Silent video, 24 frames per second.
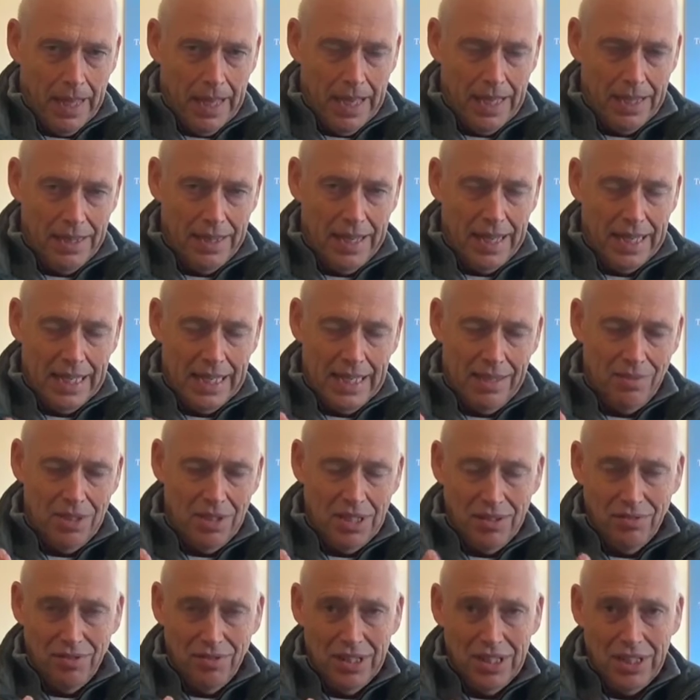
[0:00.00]
and that gives
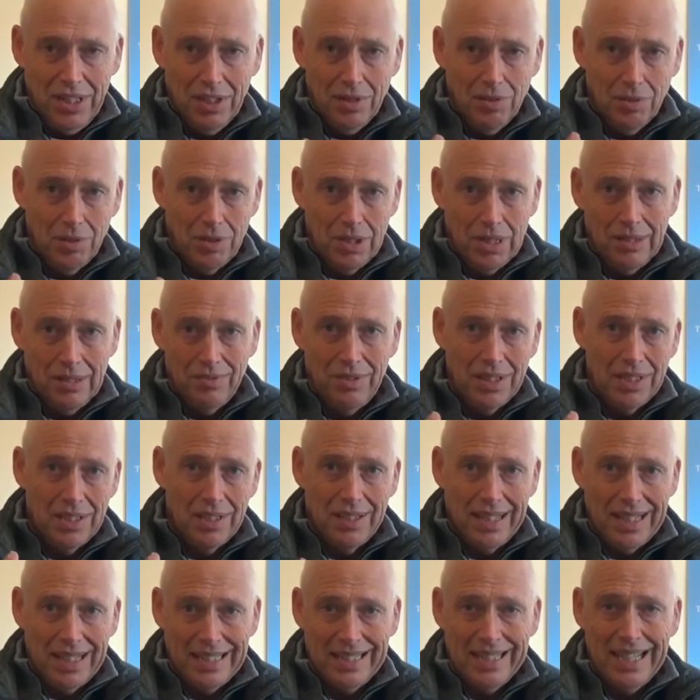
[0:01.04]
it a vertical surface, so
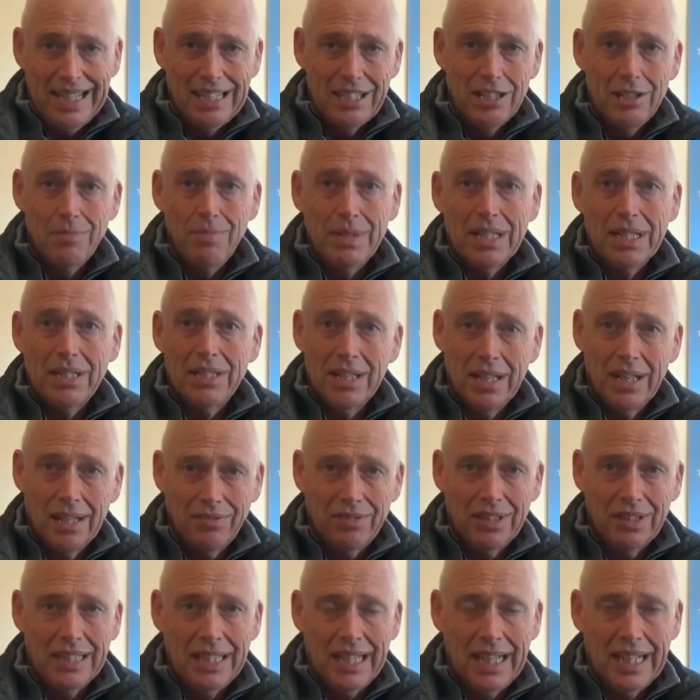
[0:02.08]
that tends to be a
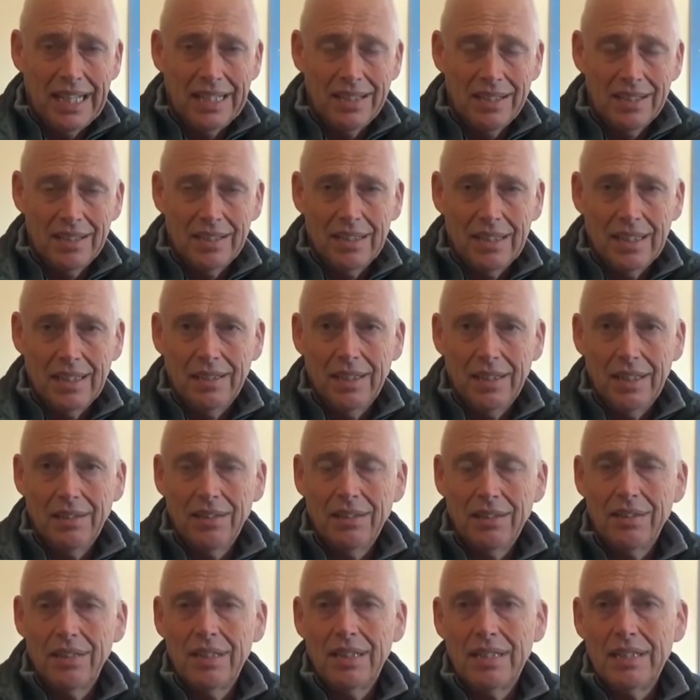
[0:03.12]
tougher test. And then
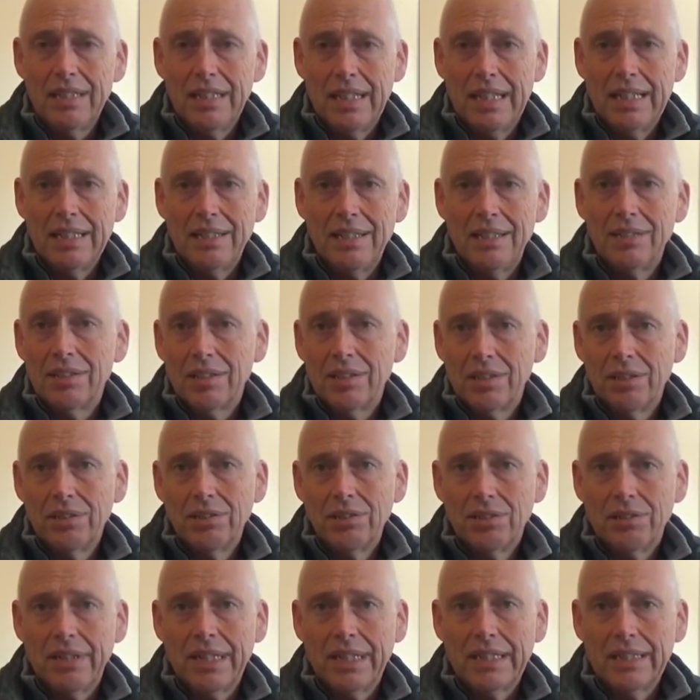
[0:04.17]
the third test is the
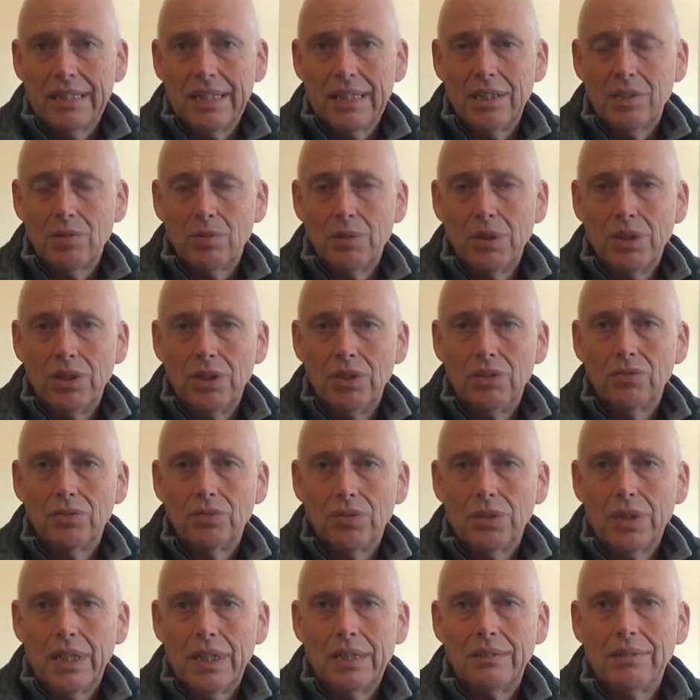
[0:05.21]
contract test, which is
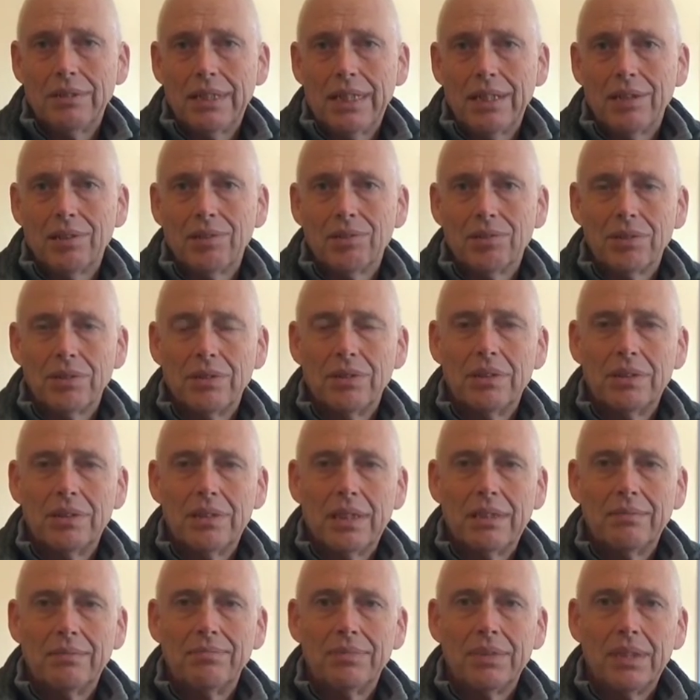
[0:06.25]
for hotels
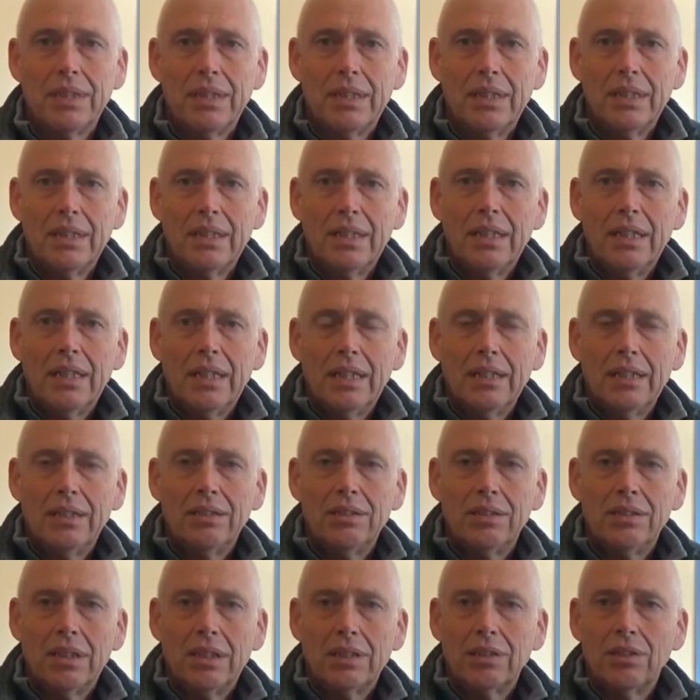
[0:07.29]

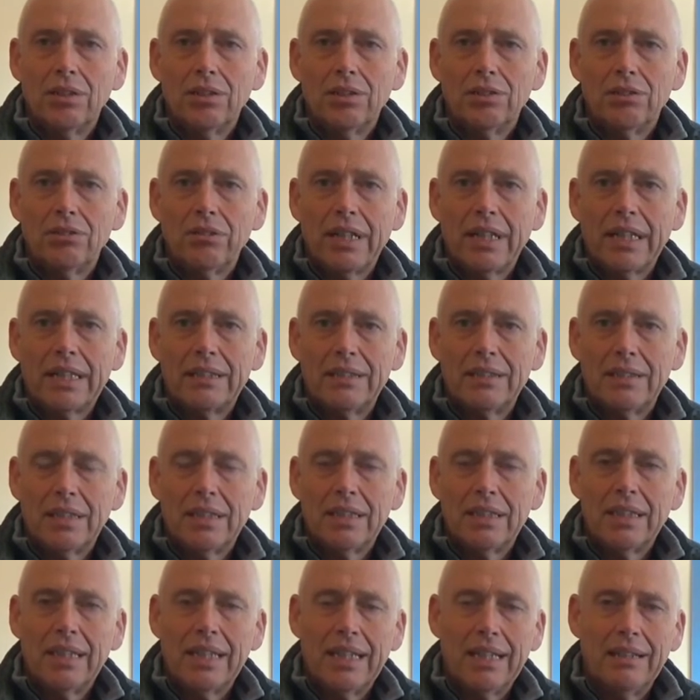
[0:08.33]
and contract
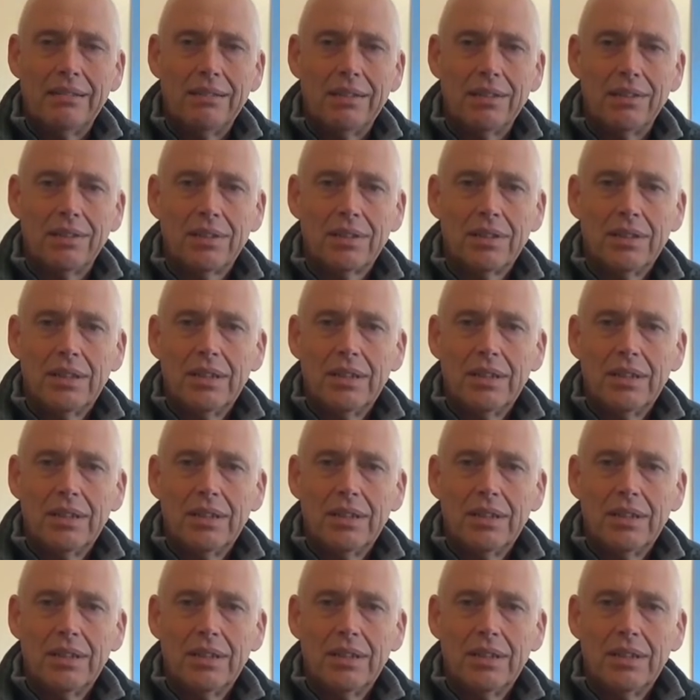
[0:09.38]
areas.